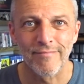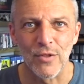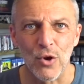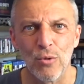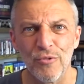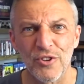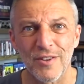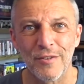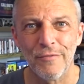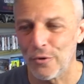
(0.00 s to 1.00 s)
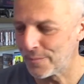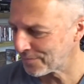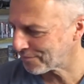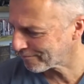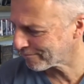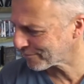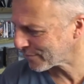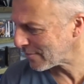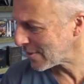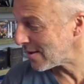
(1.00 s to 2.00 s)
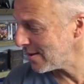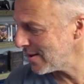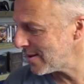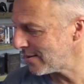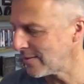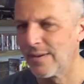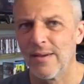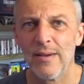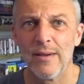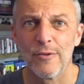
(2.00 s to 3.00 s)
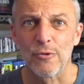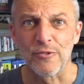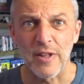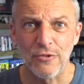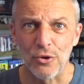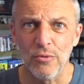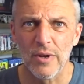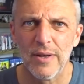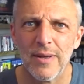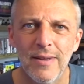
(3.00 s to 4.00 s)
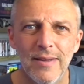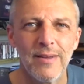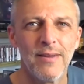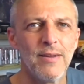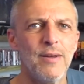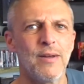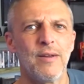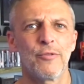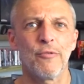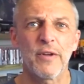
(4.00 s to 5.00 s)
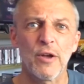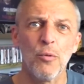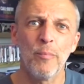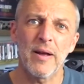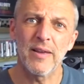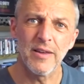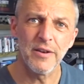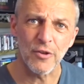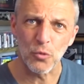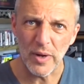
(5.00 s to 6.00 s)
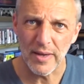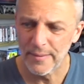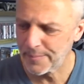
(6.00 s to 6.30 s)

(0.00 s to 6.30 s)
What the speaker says: The Golden 64. Yeah. So stay tuned. Don't forget to come back again next week.